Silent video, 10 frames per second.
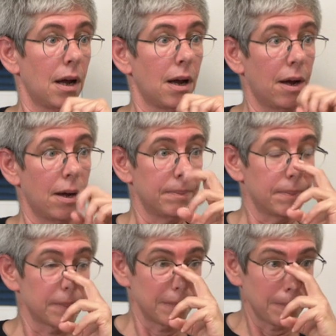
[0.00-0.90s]

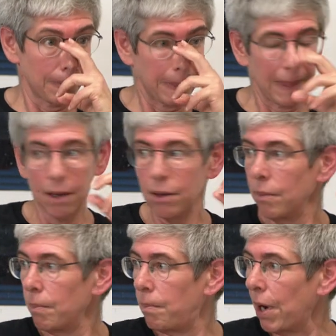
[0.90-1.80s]
Um,
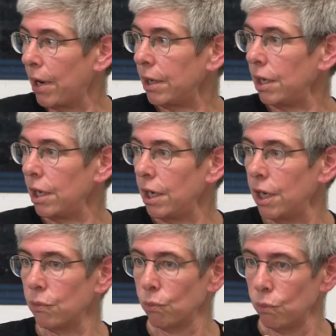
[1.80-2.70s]
but
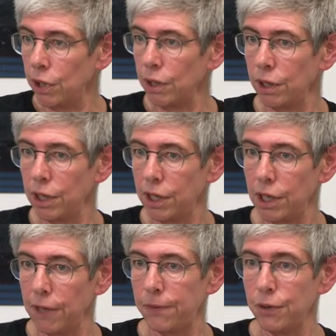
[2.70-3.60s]
it really,
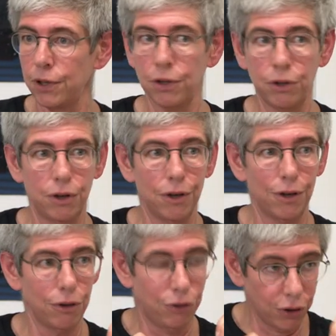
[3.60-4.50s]
if you can
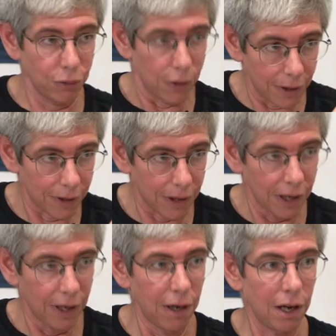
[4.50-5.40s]
do it,
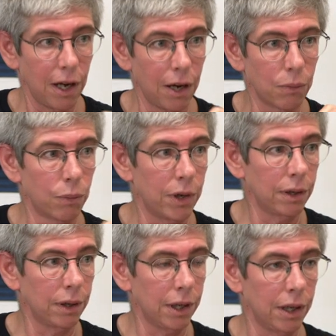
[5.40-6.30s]
it
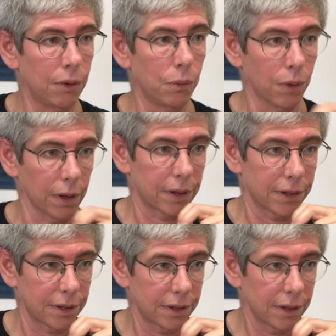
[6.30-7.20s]
really
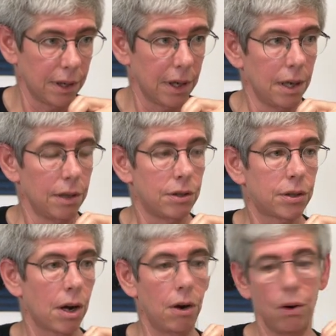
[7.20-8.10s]
works.
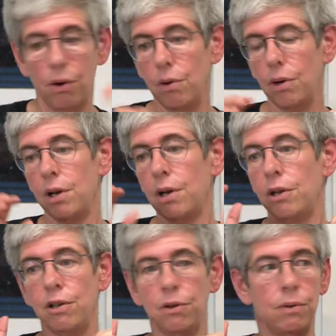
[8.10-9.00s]
So
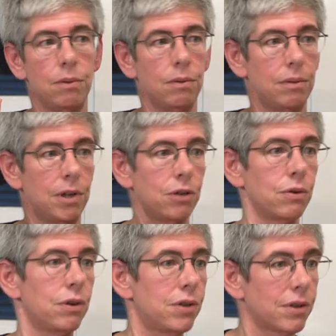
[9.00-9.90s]
you
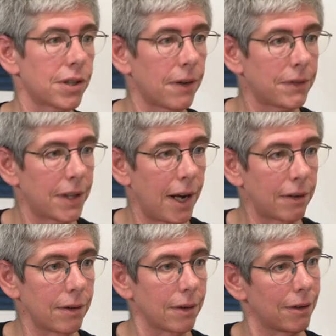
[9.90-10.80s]
introduce yourself to the
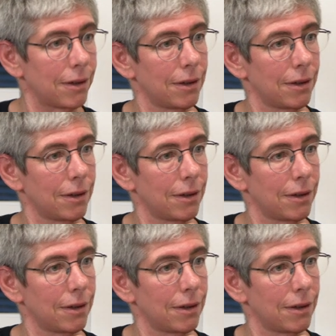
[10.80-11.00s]
heckler